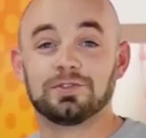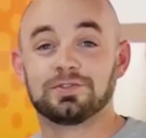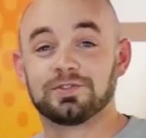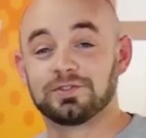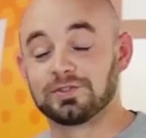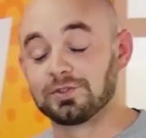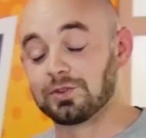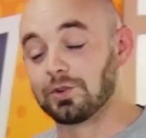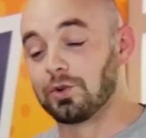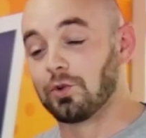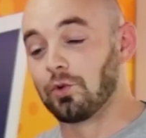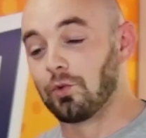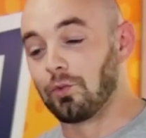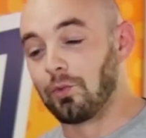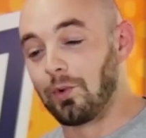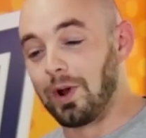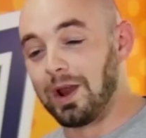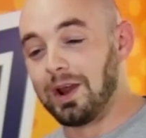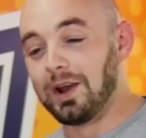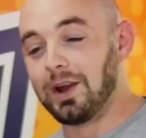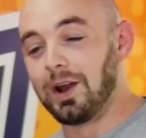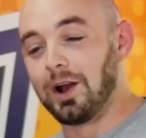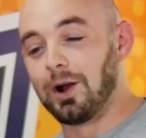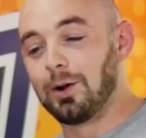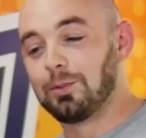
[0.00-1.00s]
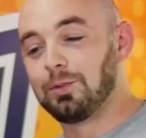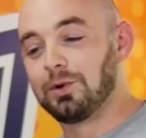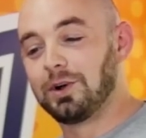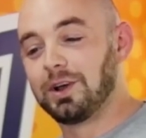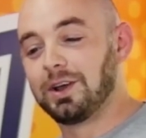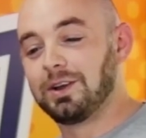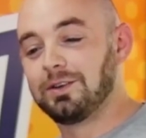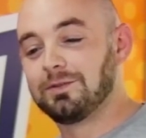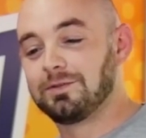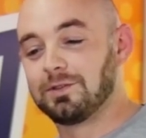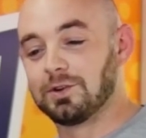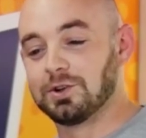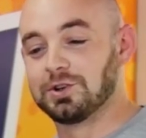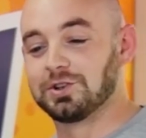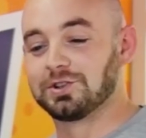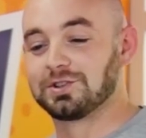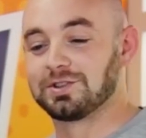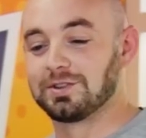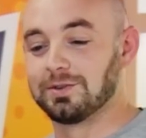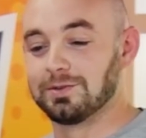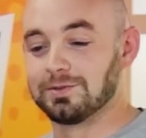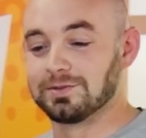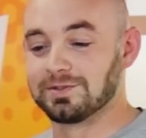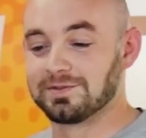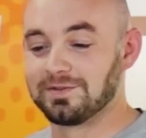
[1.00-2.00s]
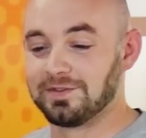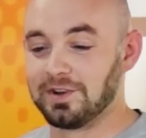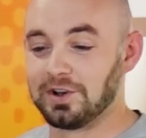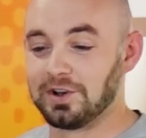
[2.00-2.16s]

This is a great airplane for just those